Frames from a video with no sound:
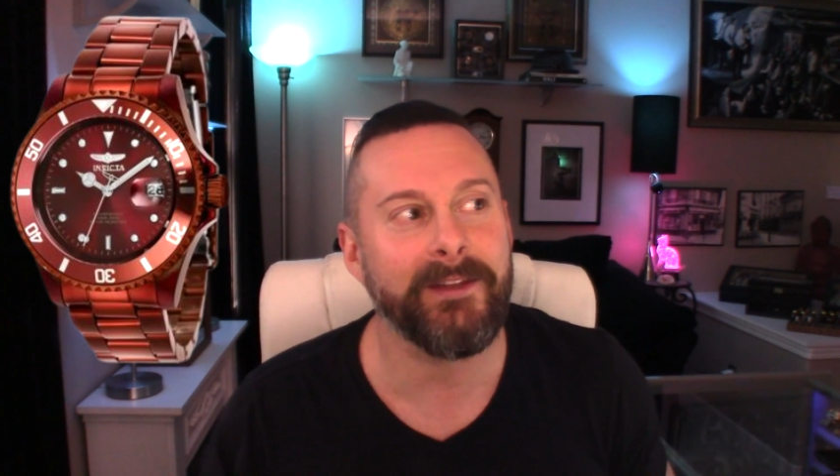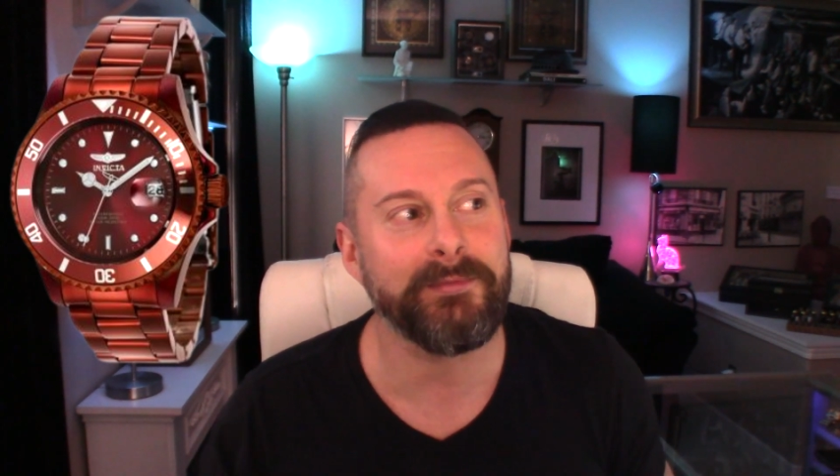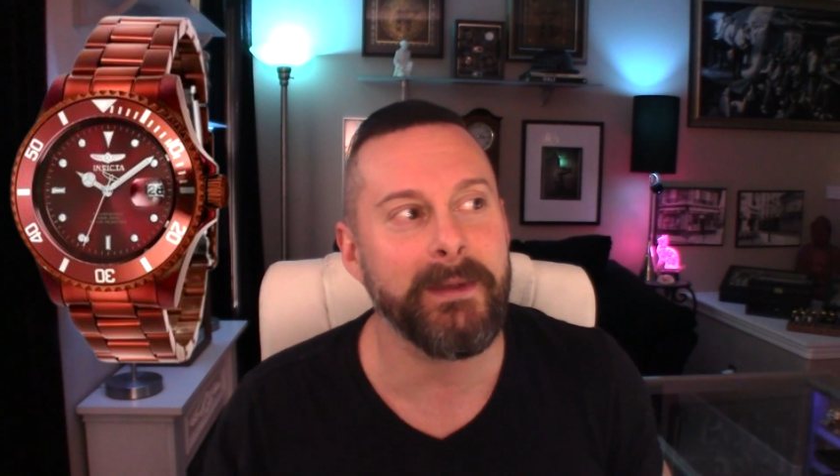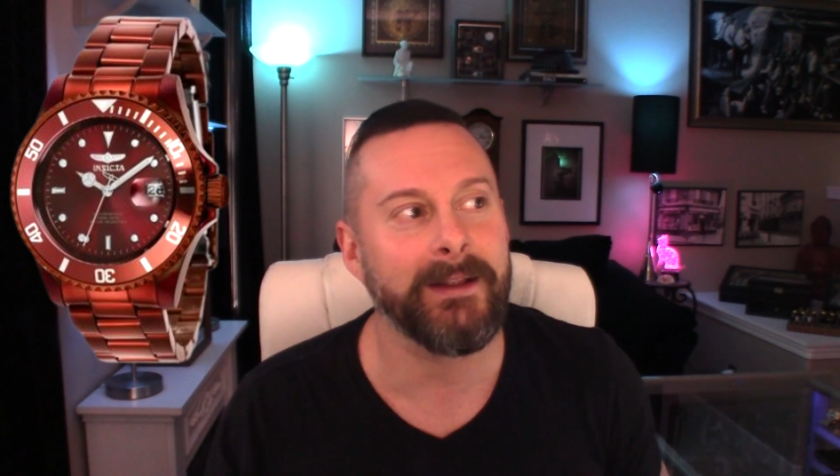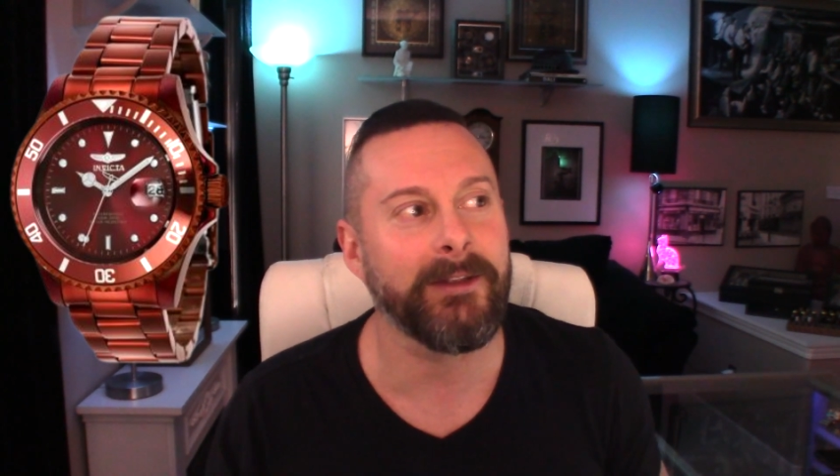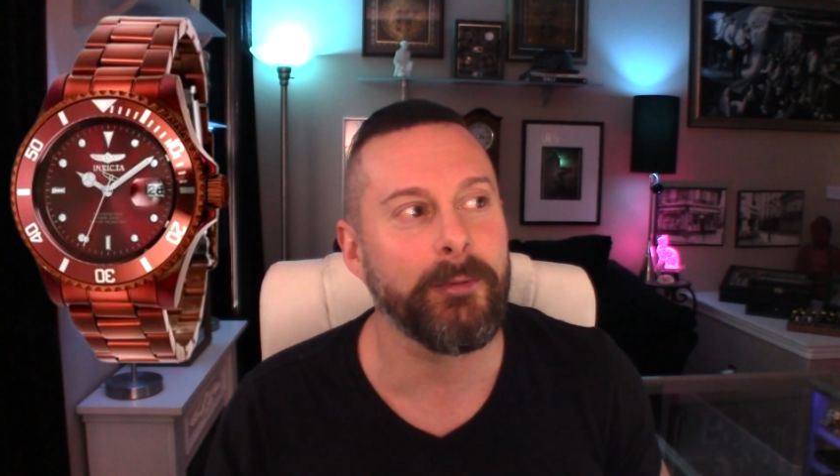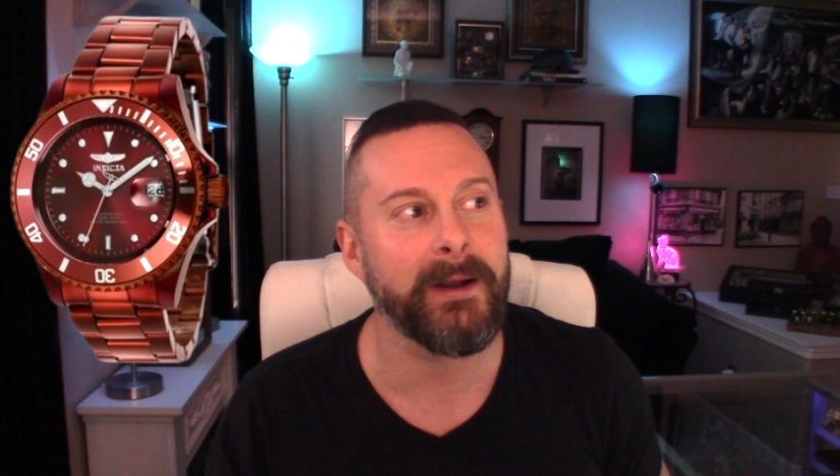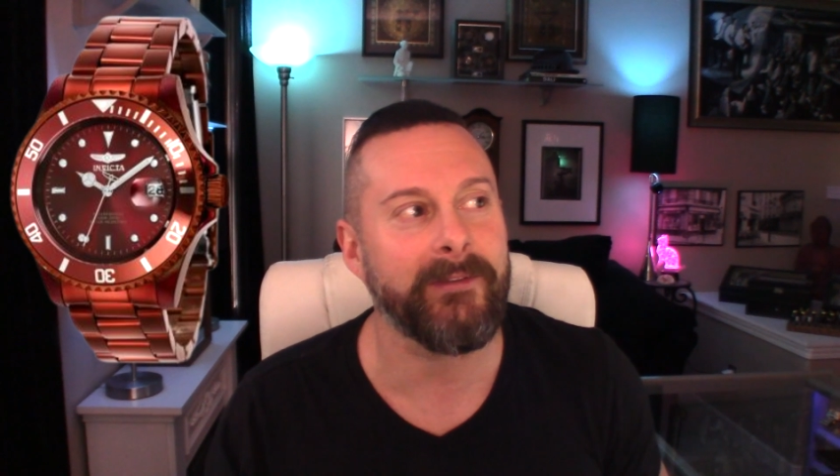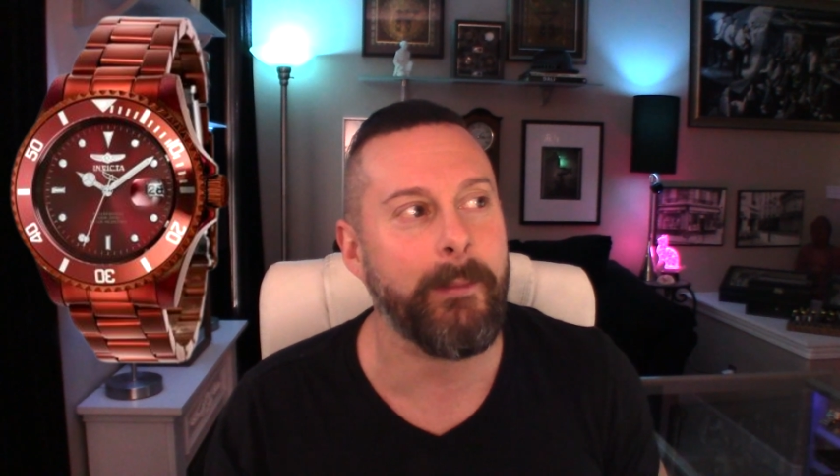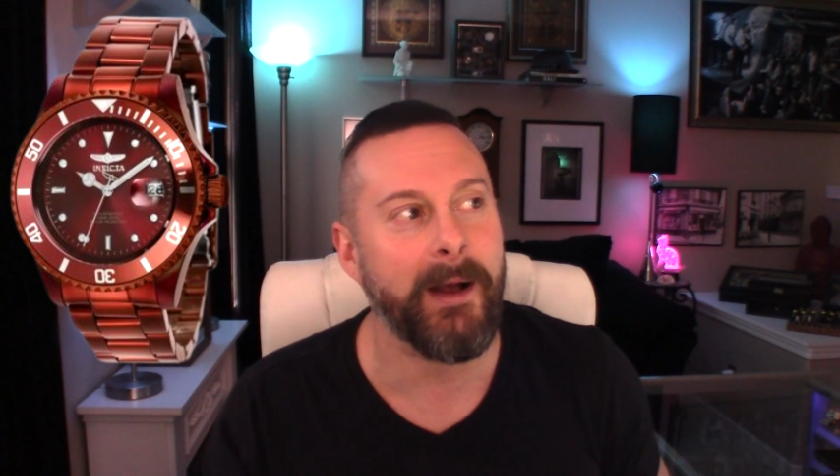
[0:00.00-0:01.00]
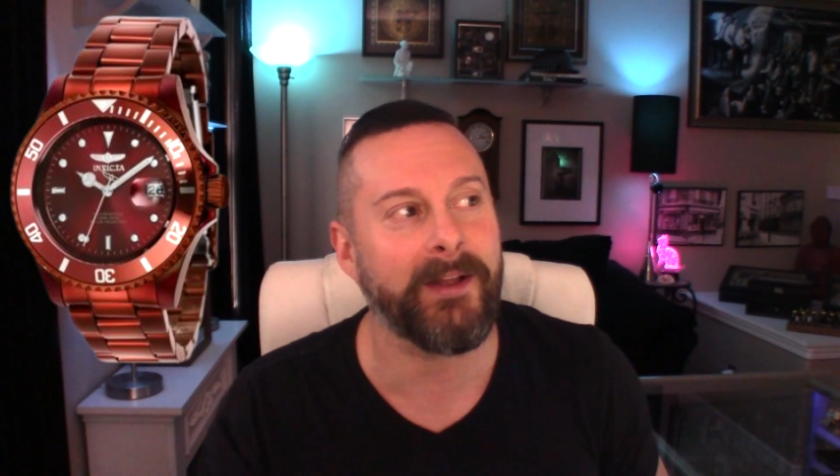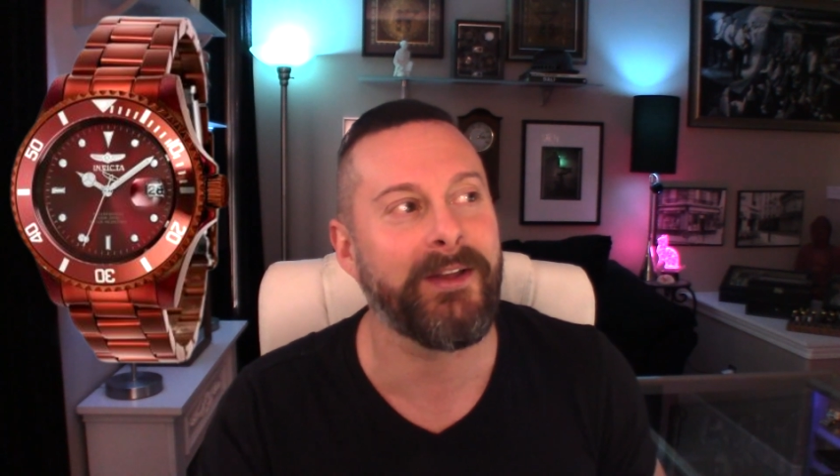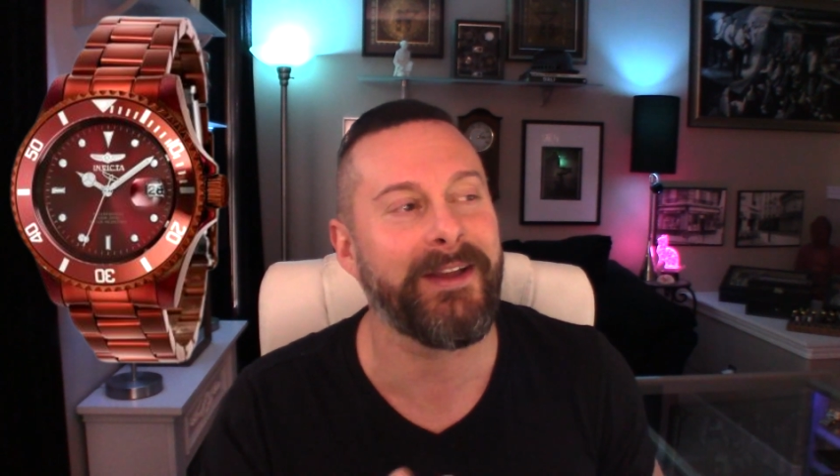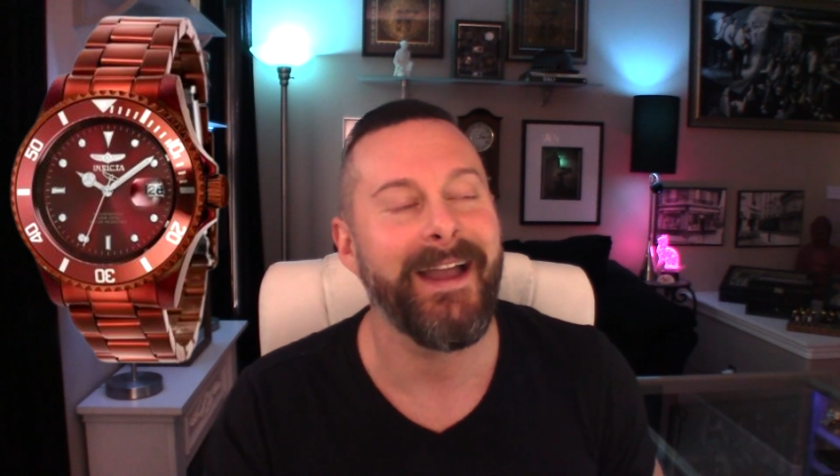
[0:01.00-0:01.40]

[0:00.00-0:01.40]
gives me a little bit of, I'm not,